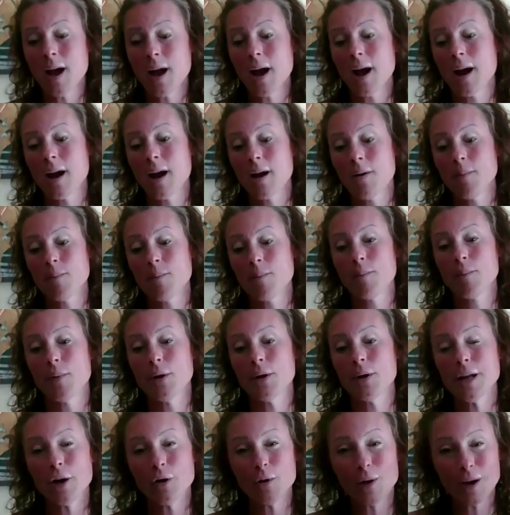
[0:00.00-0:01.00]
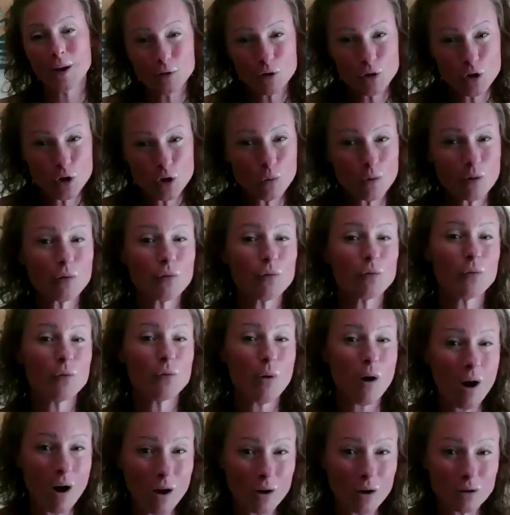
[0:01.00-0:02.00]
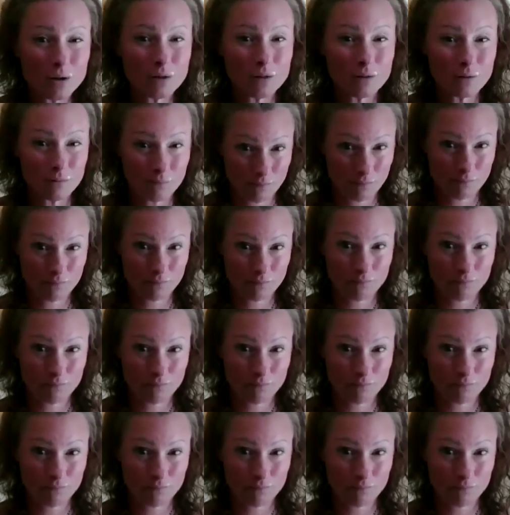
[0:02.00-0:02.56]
But now you have to do it through us